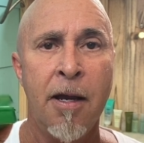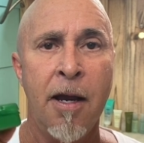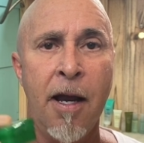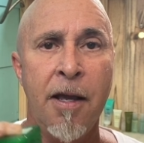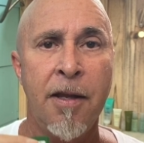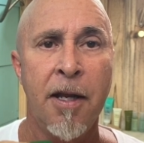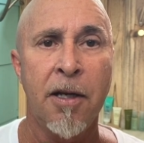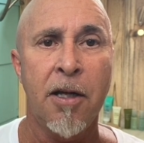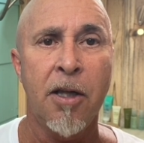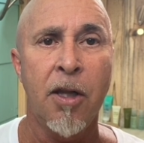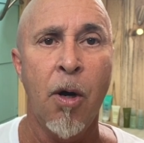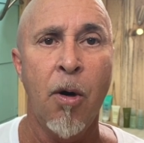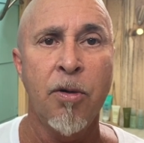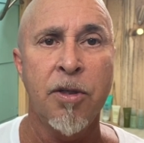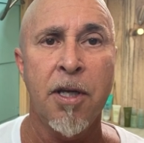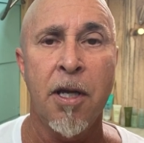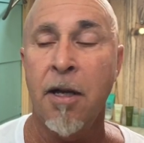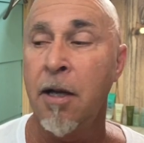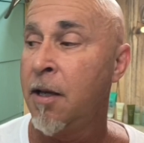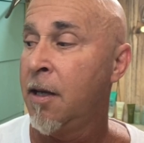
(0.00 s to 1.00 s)
and then
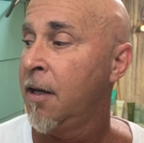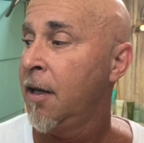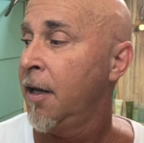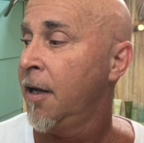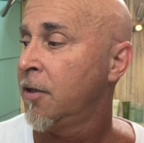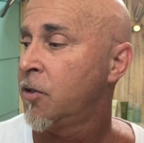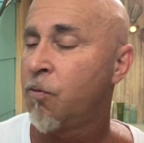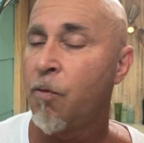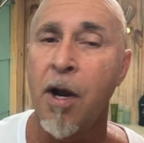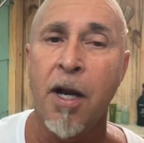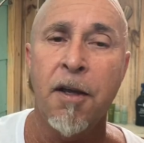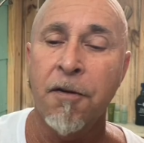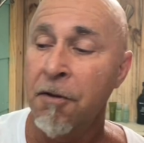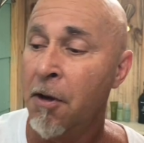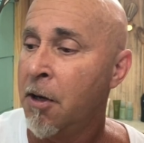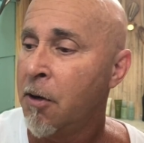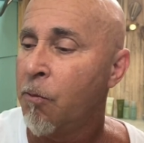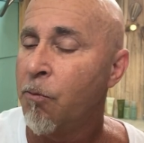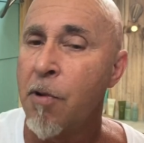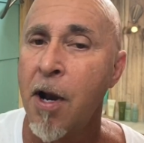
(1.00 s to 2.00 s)
close it, and it's
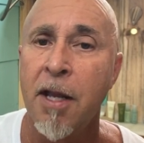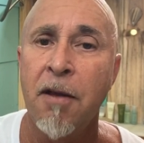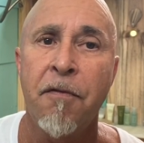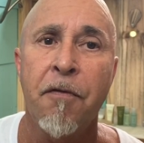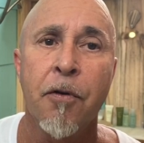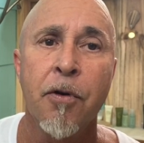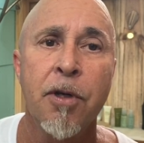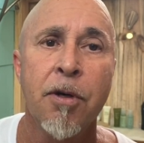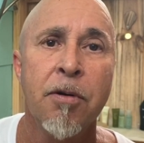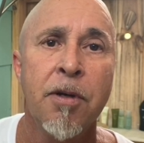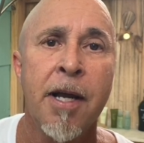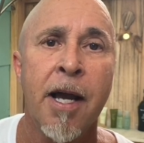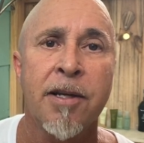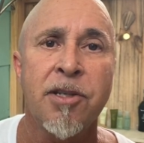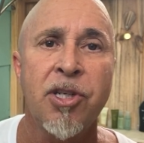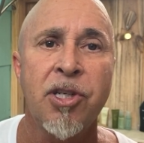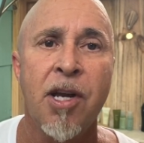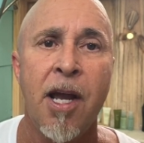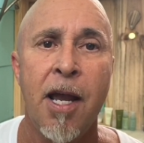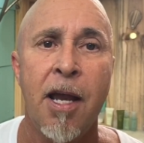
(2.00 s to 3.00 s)
ready for your next
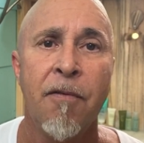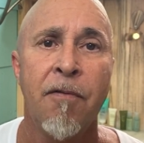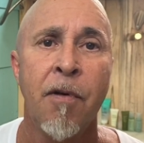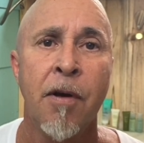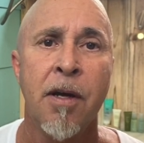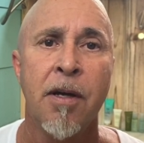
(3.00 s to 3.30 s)
shave.